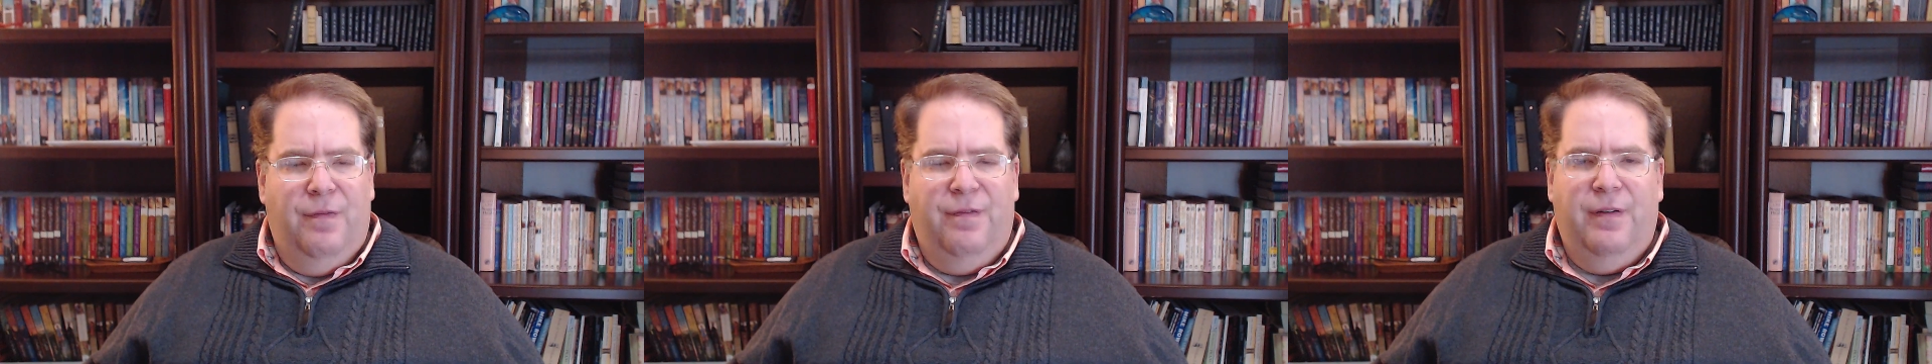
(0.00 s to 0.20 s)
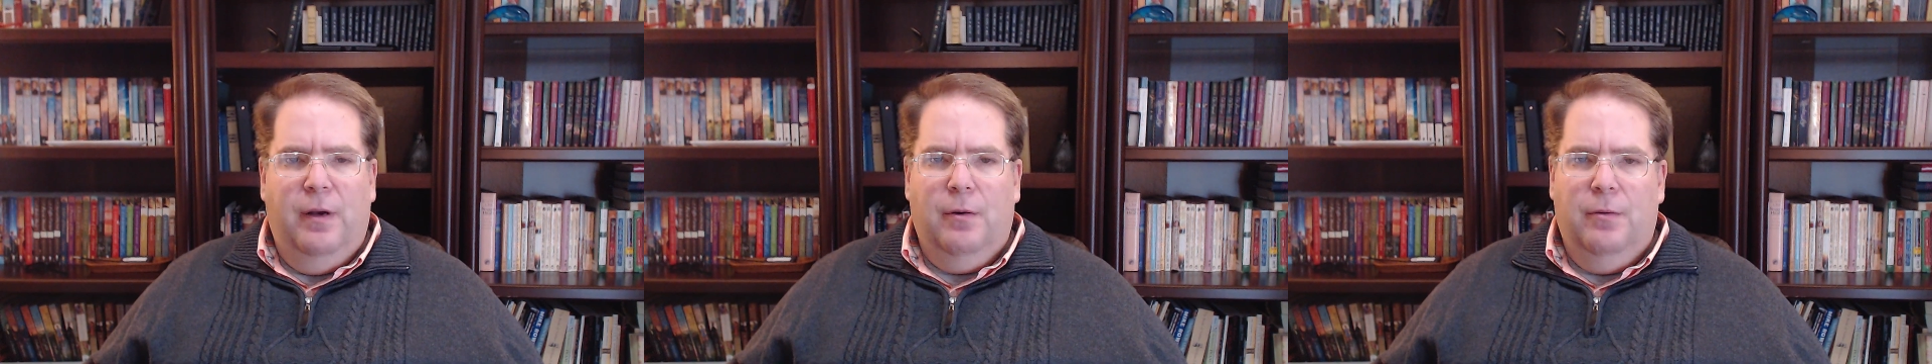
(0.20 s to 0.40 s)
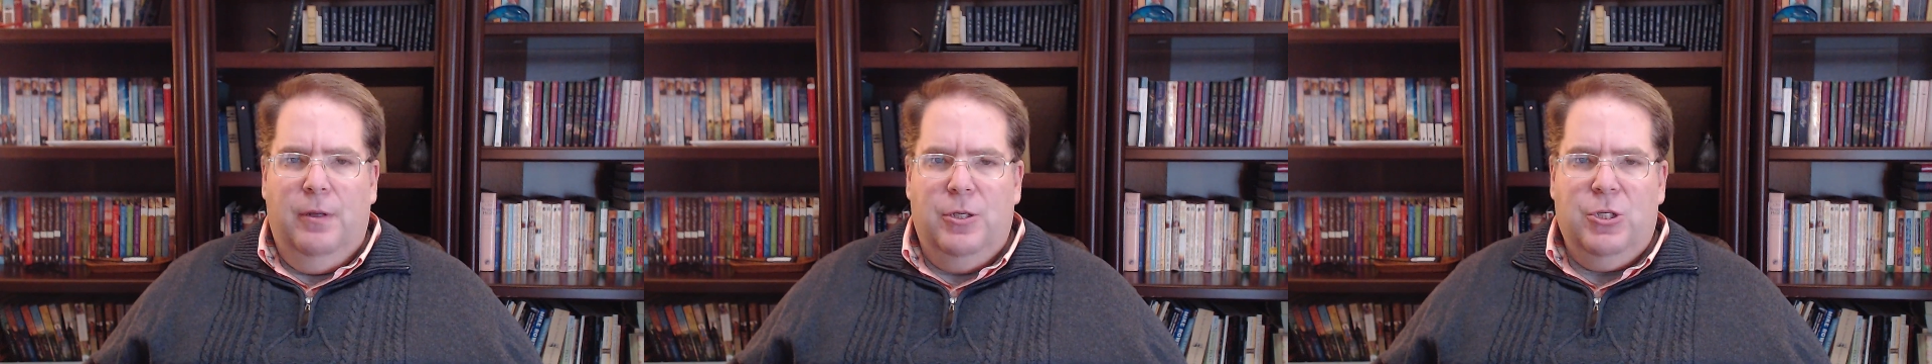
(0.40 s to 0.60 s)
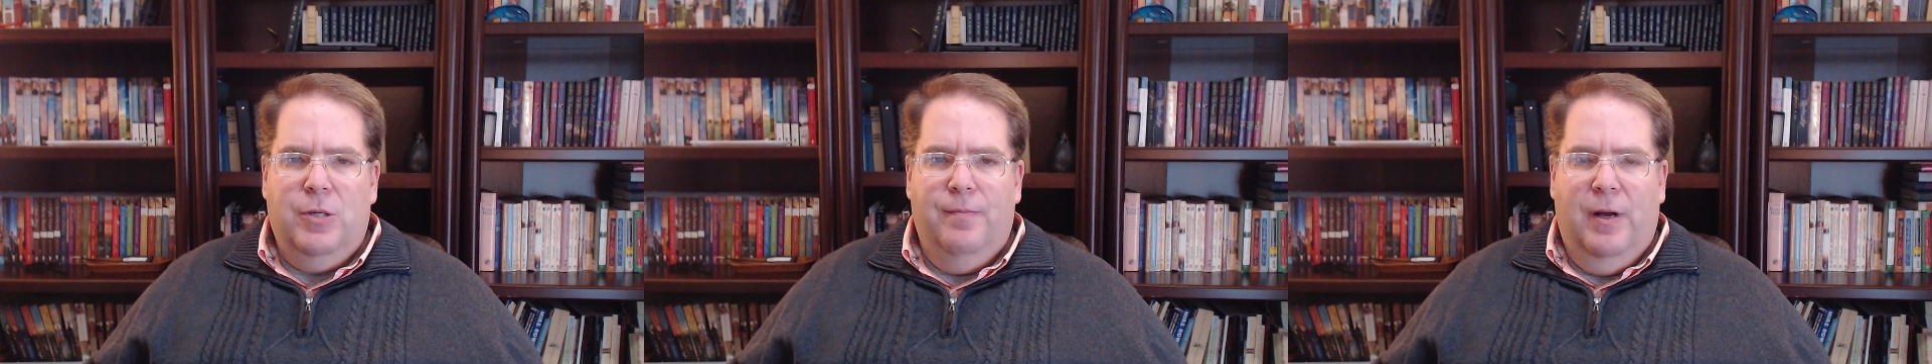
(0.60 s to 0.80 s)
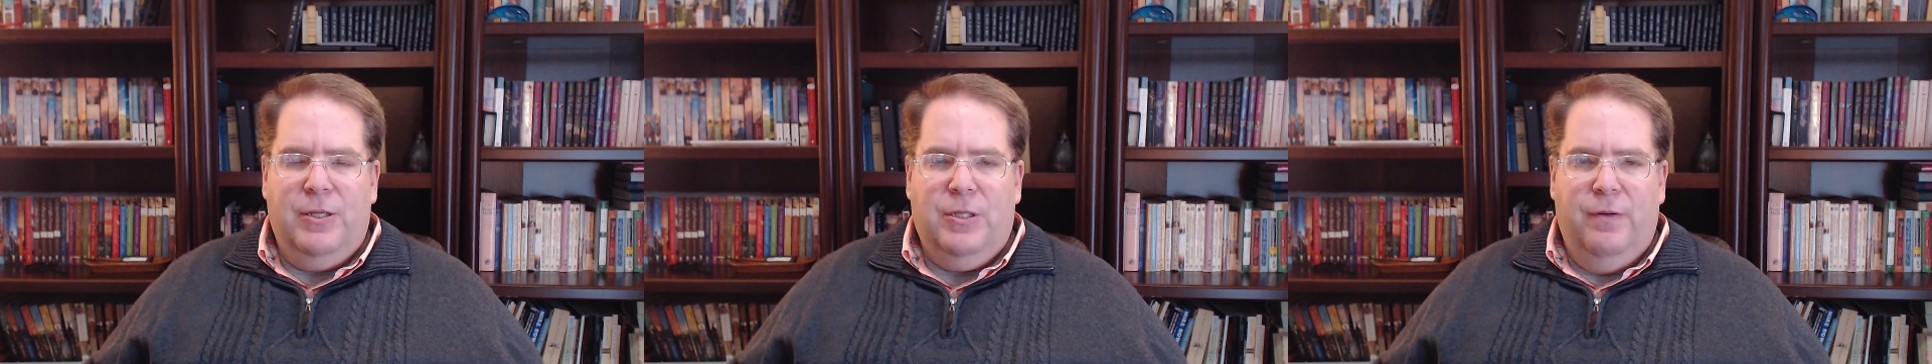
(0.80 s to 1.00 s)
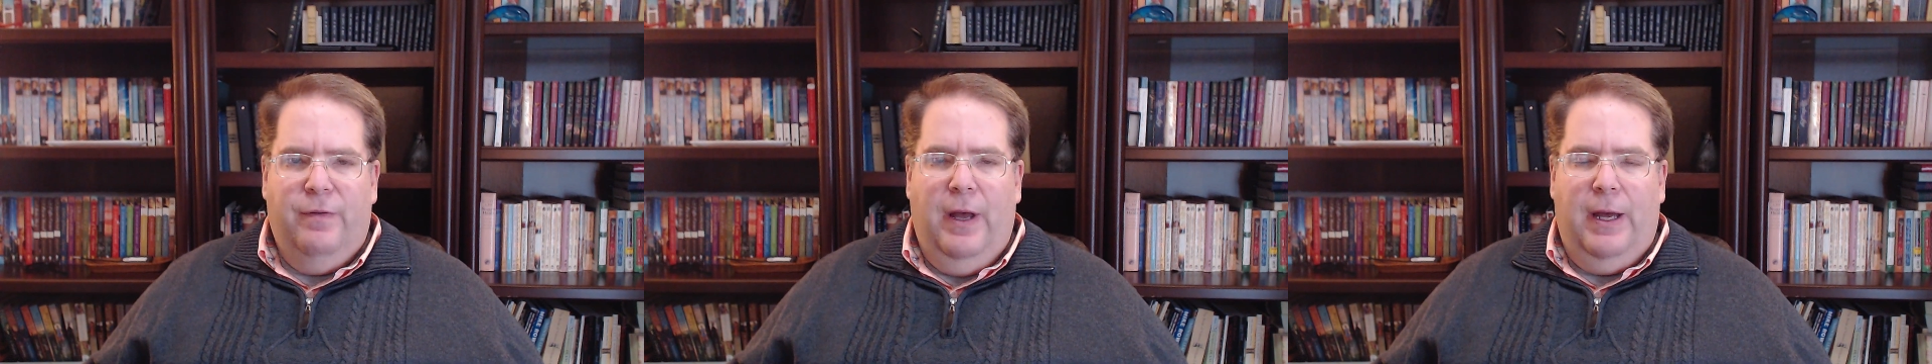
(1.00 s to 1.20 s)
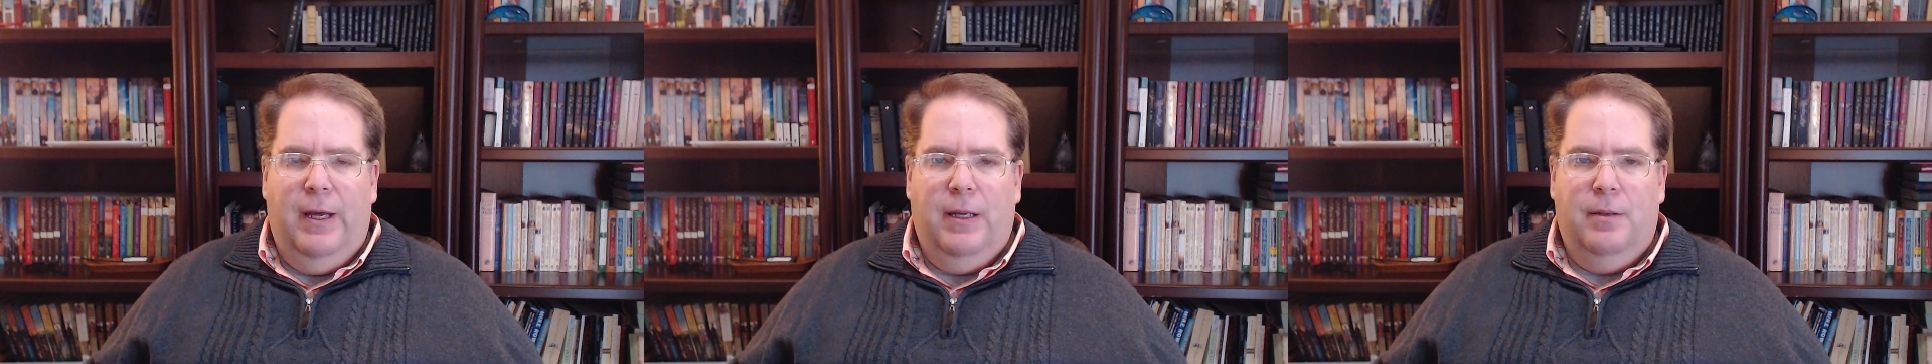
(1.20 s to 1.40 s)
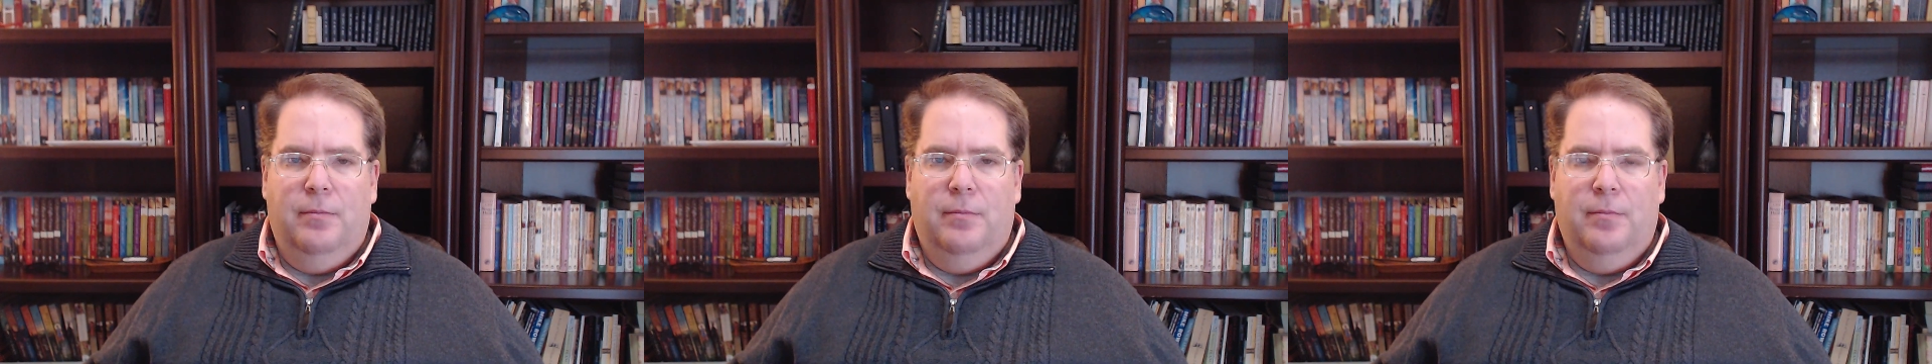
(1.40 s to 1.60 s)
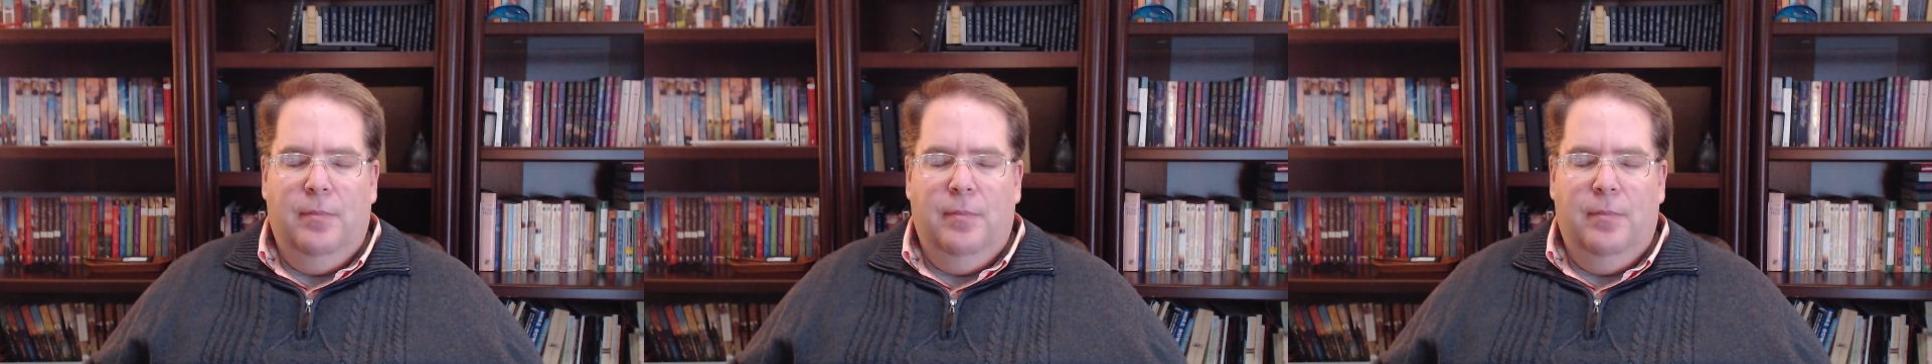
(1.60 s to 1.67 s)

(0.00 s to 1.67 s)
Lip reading: fear that she must have had.